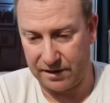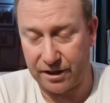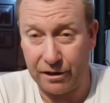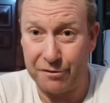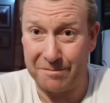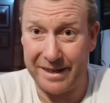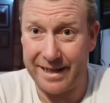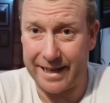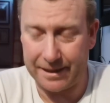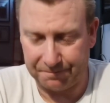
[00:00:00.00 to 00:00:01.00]
Excuse me
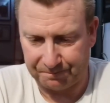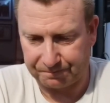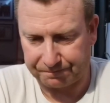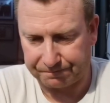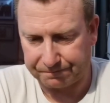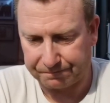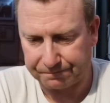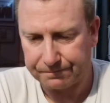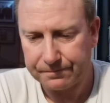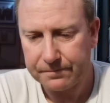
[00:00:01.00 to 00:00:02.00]
again.
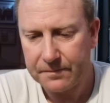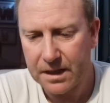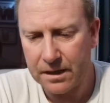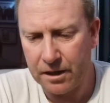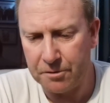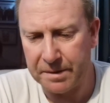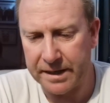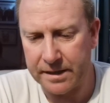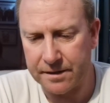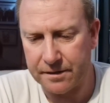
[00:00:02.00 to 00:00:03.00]
Low
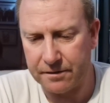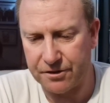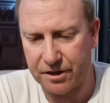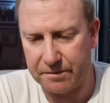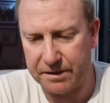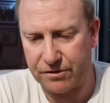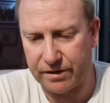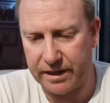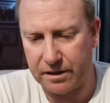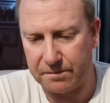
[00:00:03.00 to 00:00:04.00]
bitterness, not shy with
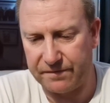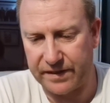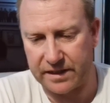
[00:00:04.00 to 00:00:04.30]
dry hop,